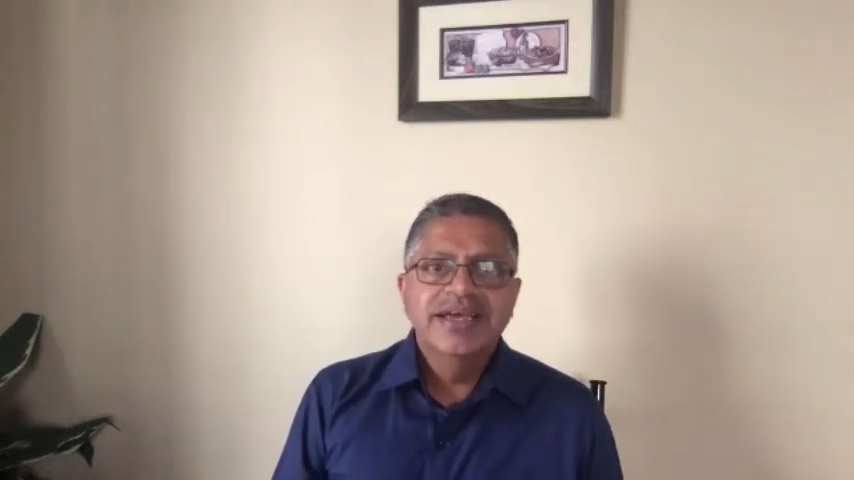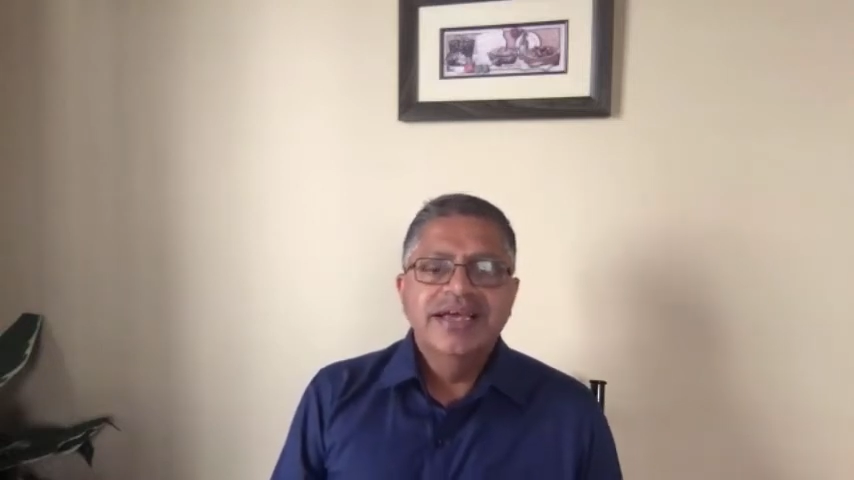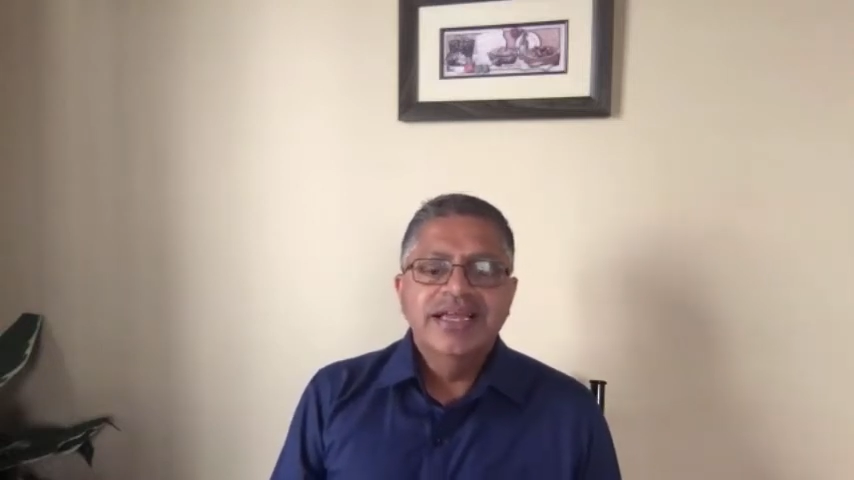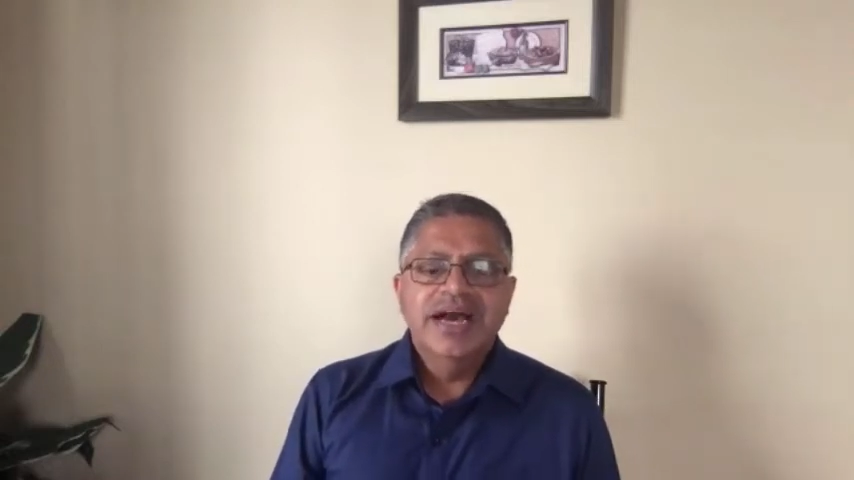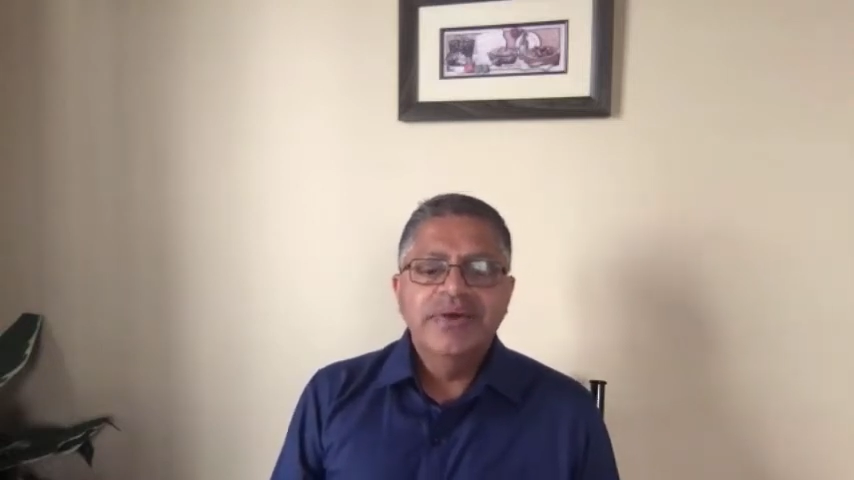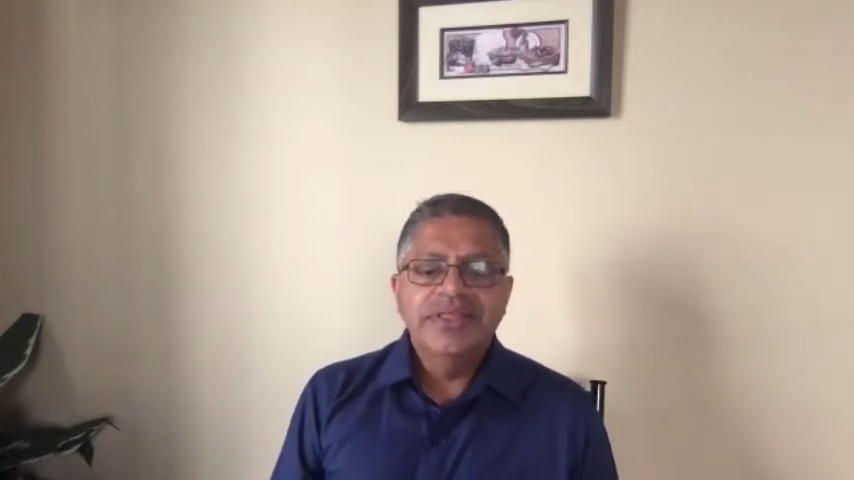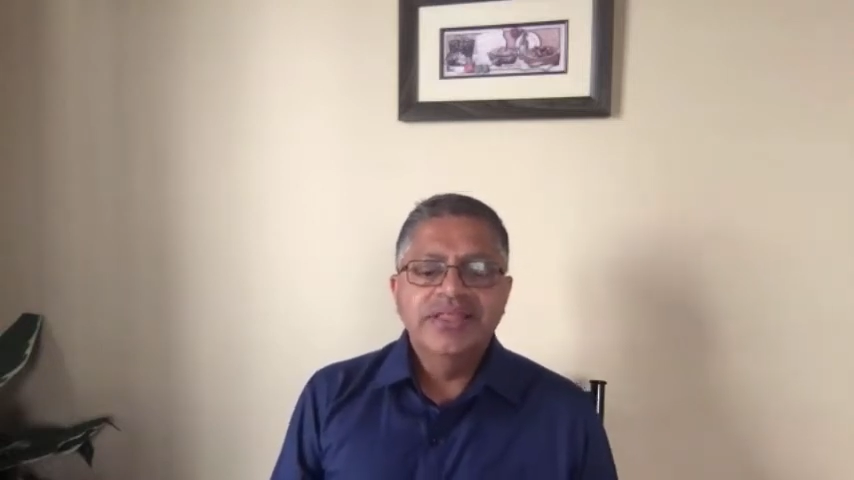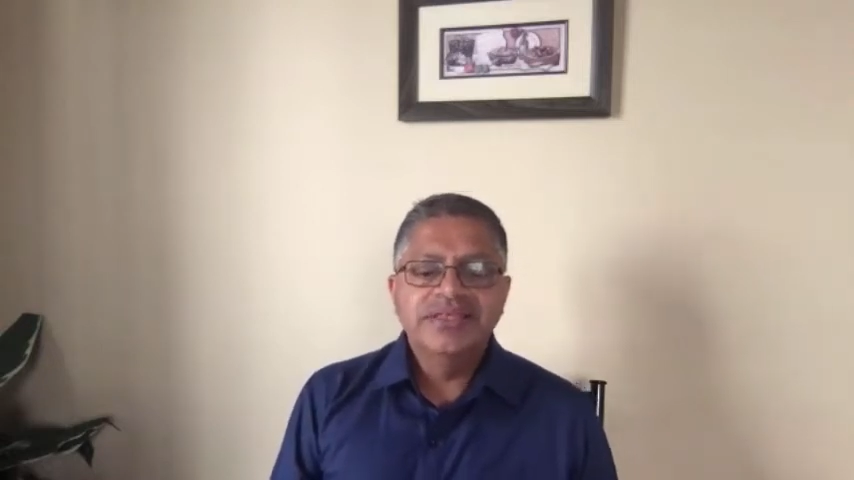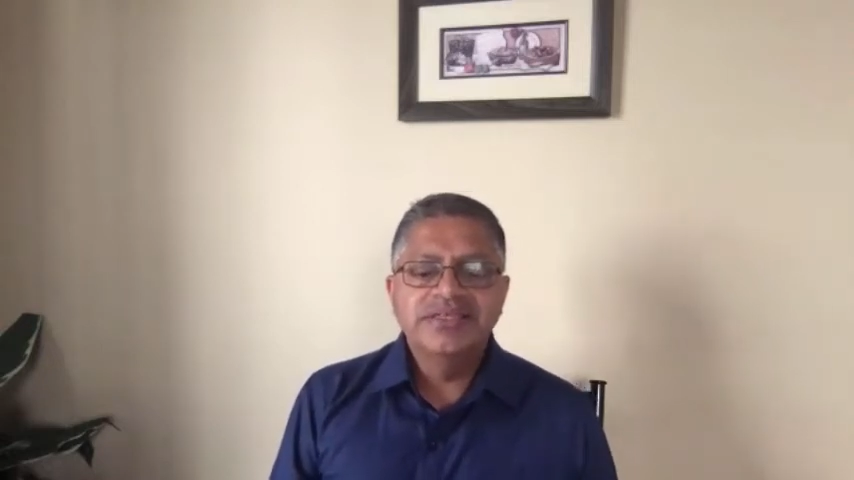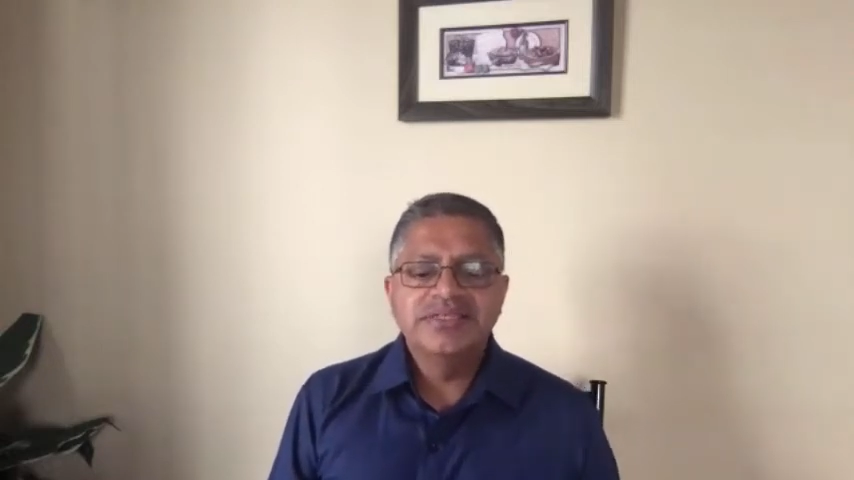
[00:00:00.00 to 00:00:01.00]
Now we
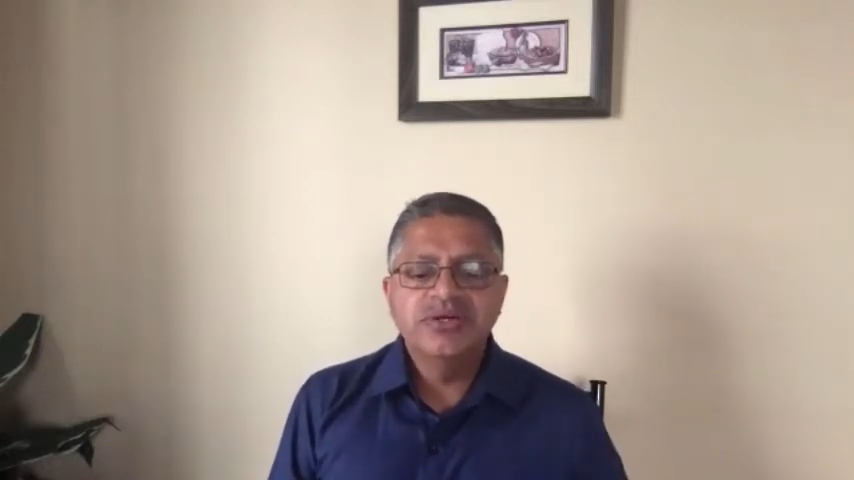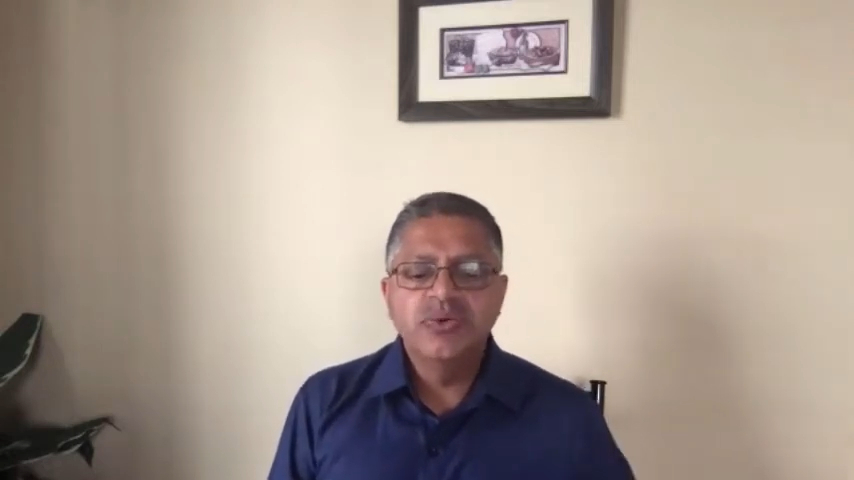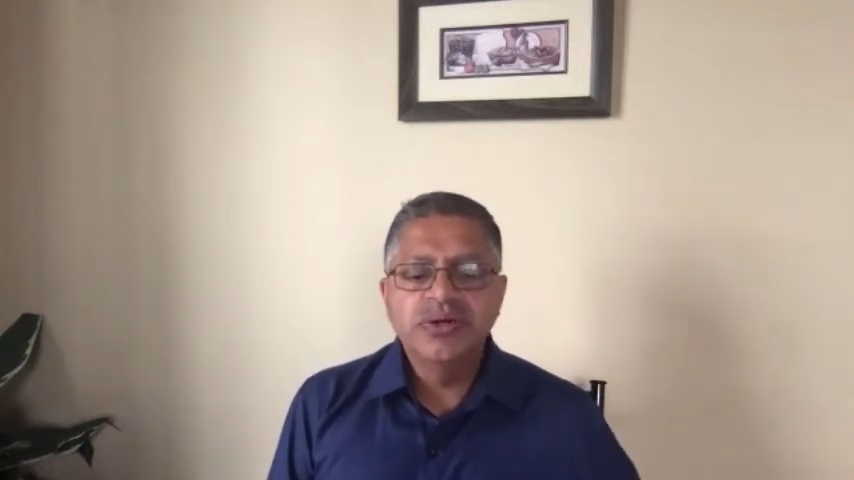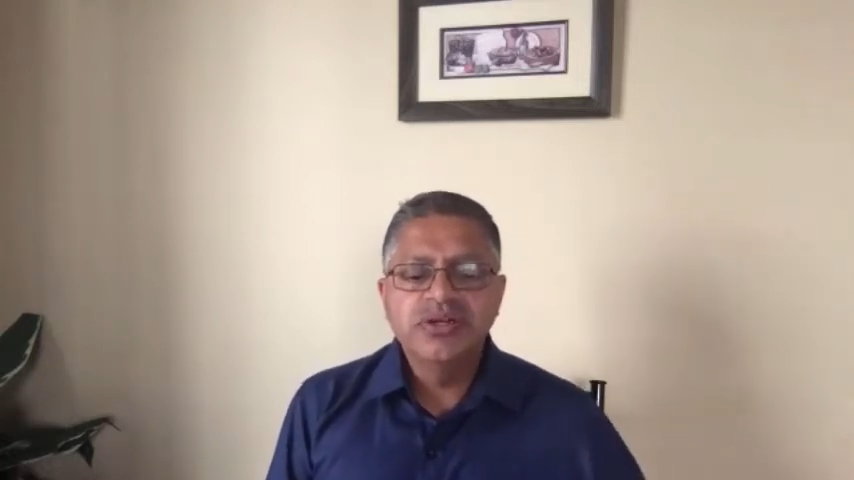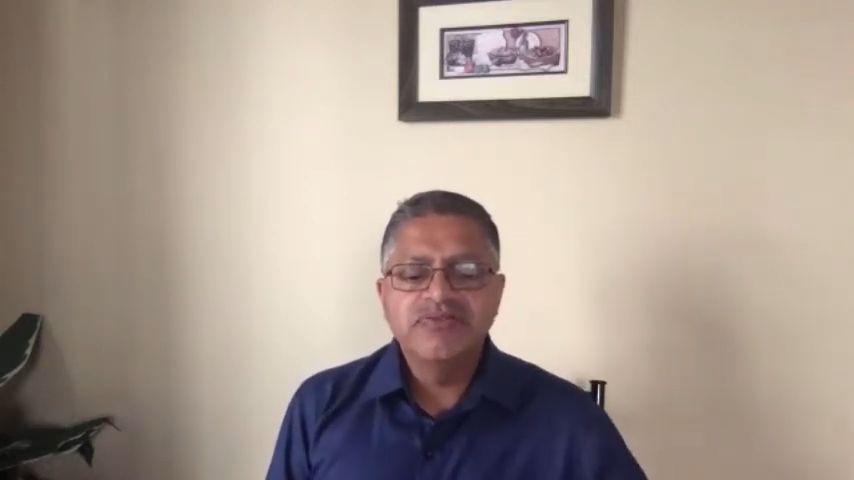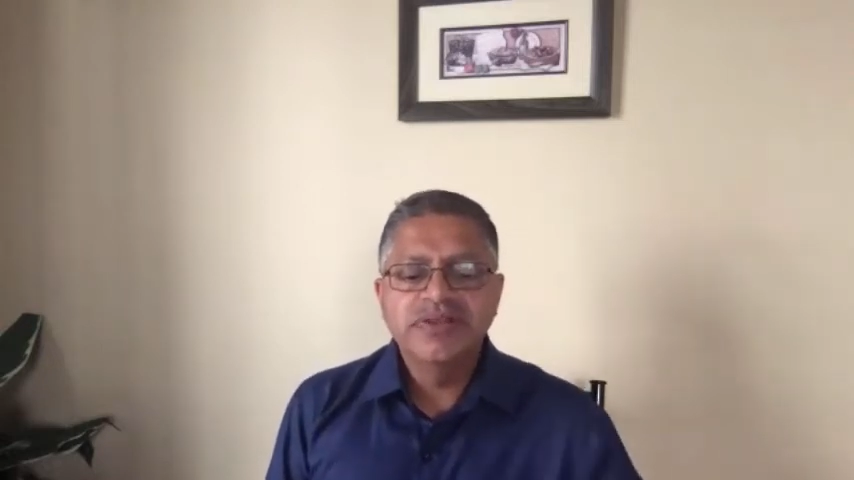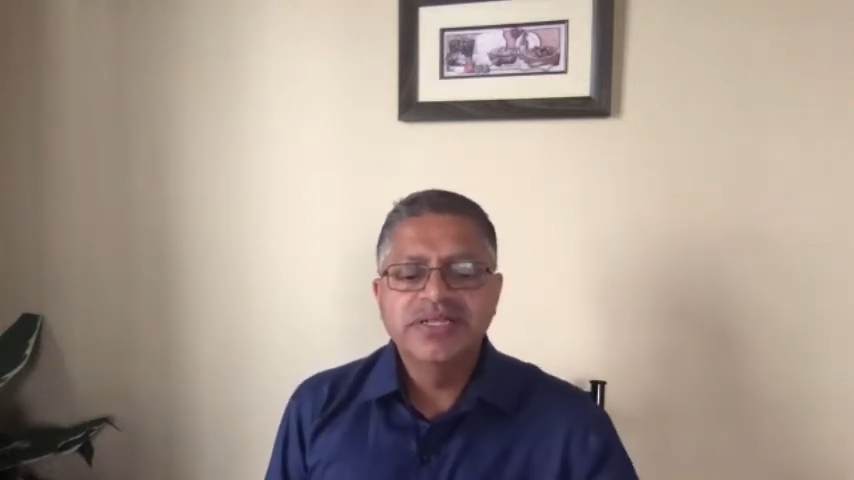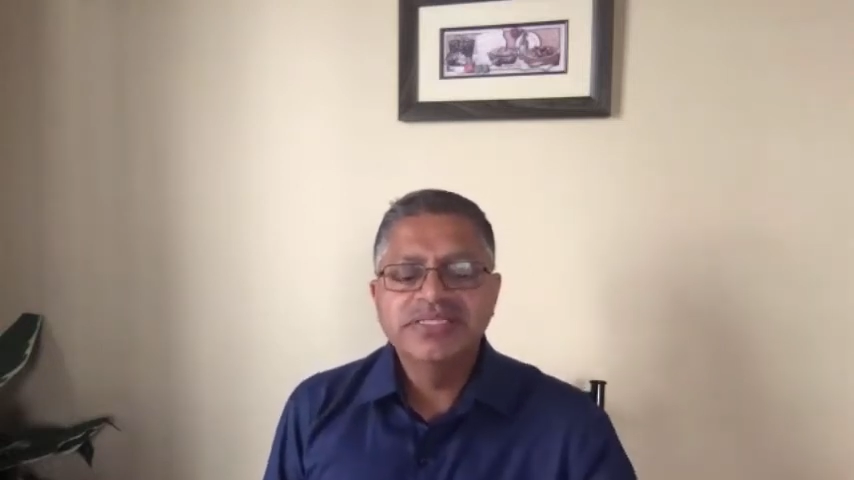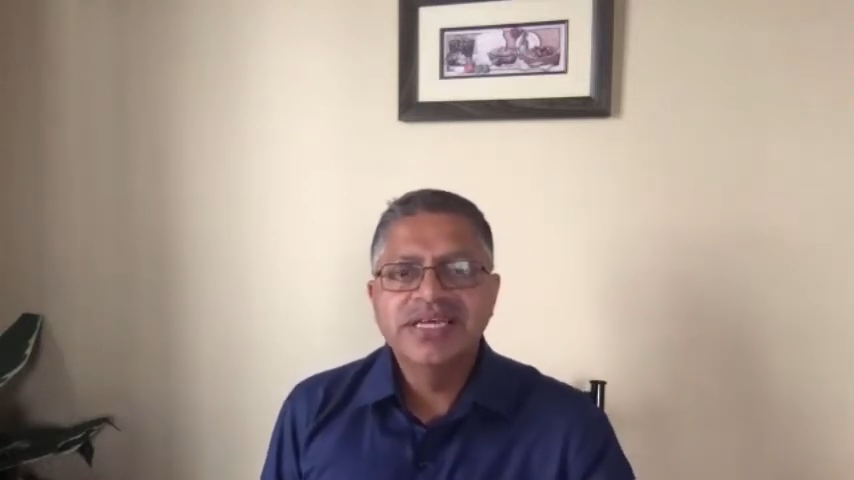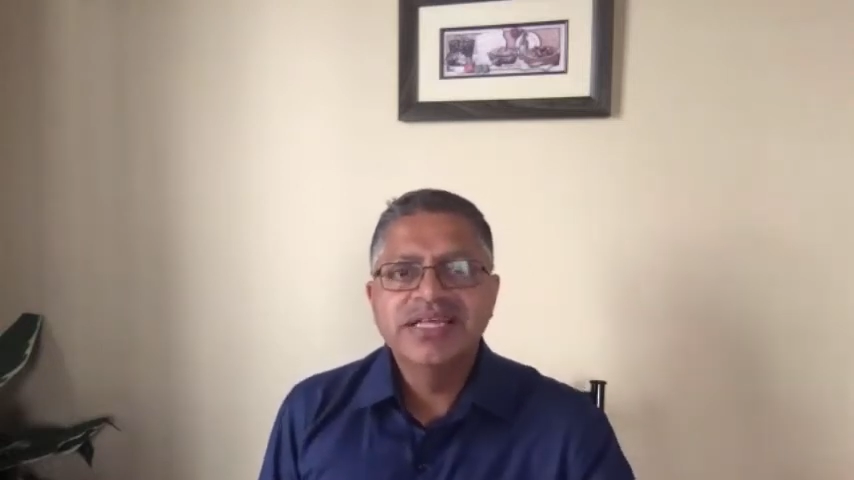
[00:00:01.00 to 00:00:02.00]
think this is so wonderful,
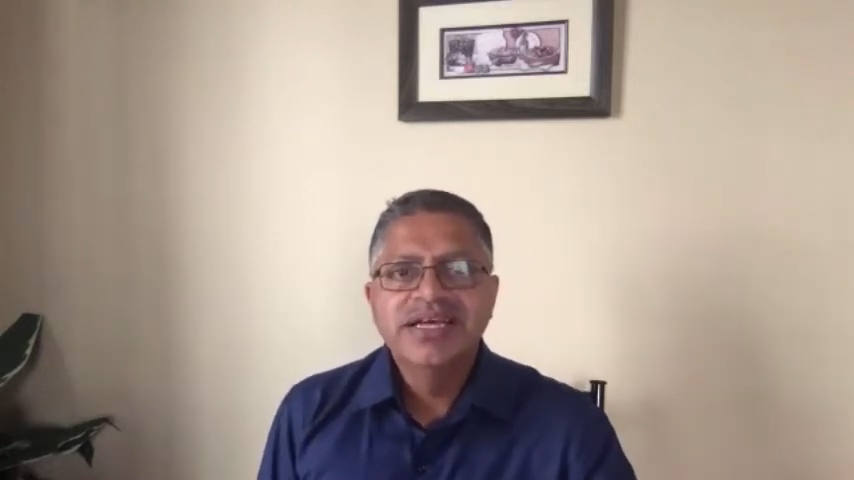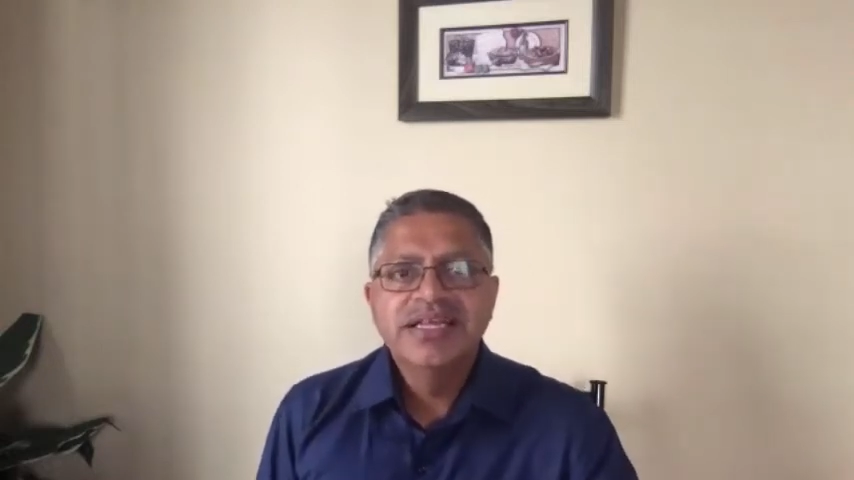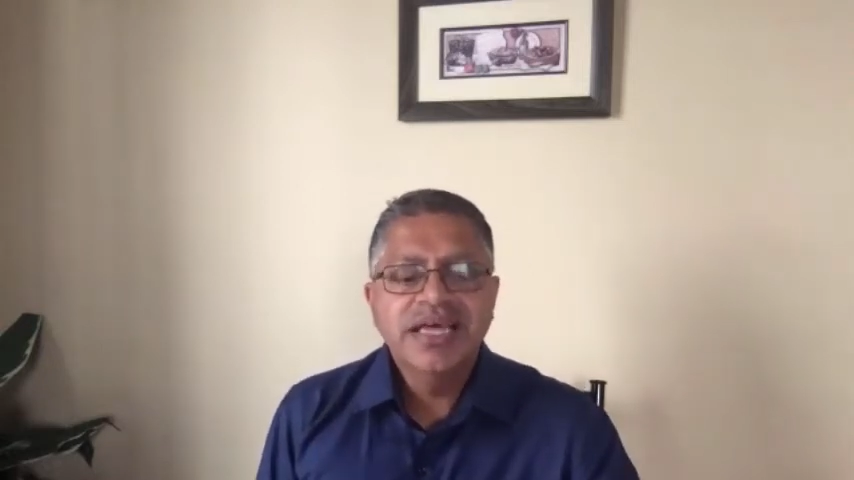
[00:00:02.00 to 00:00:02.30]
isn't it?